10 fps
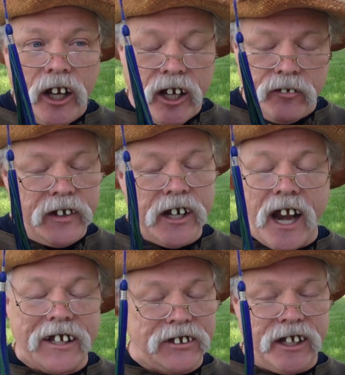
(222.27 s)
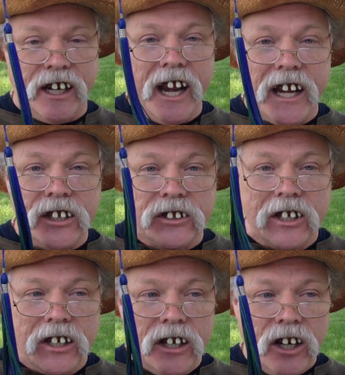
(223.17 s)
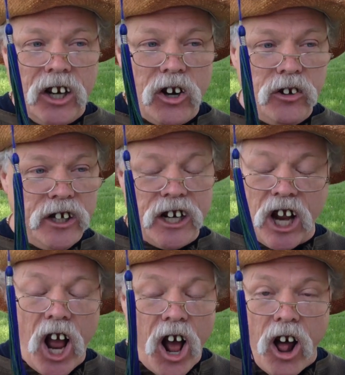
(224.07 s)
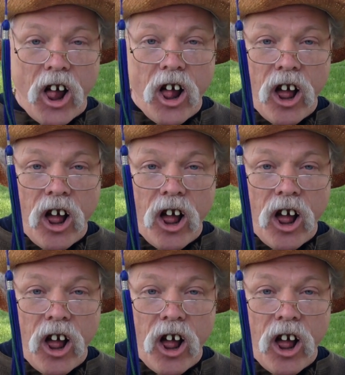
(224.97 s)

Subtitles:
If and that's the case, who do you call?